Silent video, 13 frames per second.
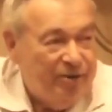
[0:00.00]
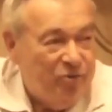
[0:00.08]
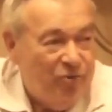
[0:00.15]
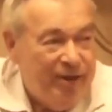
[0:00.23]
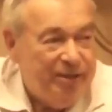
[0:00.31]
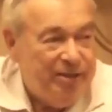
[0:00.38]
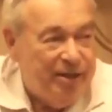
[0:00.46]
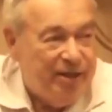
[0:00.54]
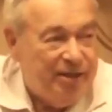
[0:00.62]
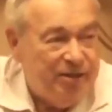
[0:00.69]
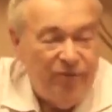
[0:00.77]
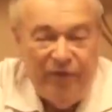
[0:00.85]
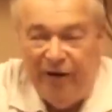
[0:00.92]
And the reason
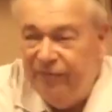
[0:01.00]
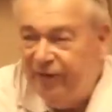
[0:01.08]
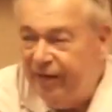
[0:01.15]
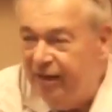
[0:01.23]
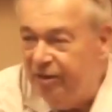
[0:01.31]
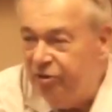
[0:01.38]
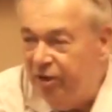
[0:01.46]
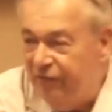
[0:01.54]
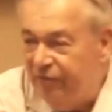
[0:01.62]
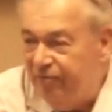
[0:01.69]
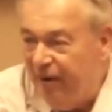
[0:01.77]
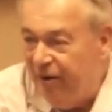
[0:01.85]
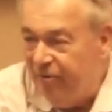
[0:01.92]
is, if you have the kids, you
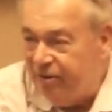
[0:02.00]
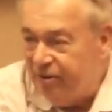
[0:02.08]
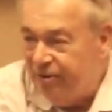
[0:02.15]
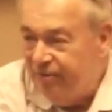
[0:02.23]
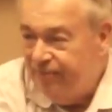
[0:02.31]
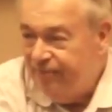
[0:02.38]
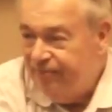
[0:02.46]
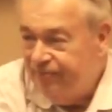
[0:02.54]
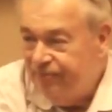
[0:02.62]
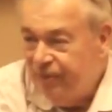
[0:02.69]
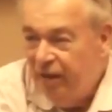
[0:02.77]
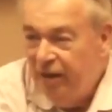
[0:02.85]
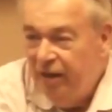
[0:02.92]
have the parents.
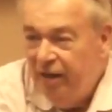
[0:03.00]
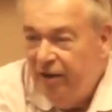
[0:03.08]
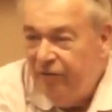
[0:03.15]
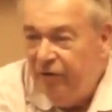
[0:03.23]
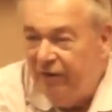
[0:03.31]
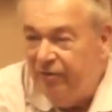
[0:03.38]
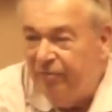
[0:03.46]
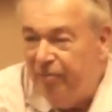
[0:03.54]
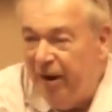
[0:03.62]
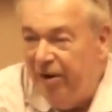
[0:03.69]
If you have the